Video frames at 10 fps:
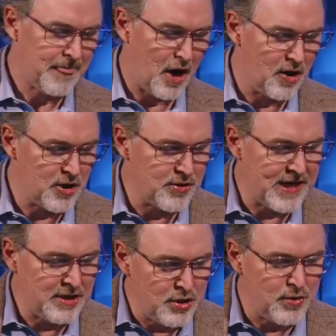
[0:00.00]
Although
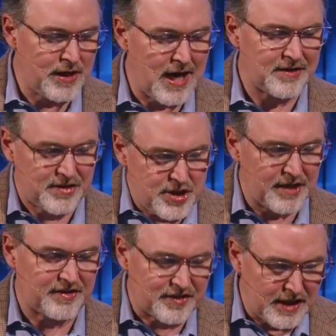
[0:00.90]
they knew God's
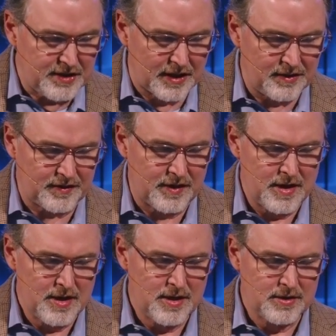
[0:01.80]
just sentence,
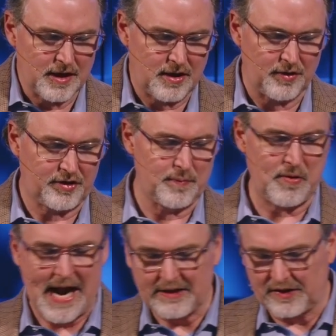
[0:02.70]
that those who
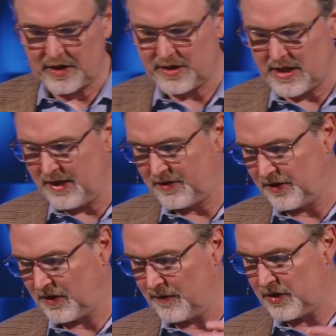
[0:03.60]
practice such things
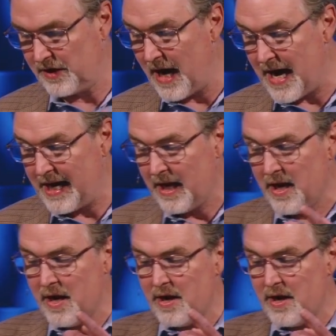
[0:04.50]
deserve to die,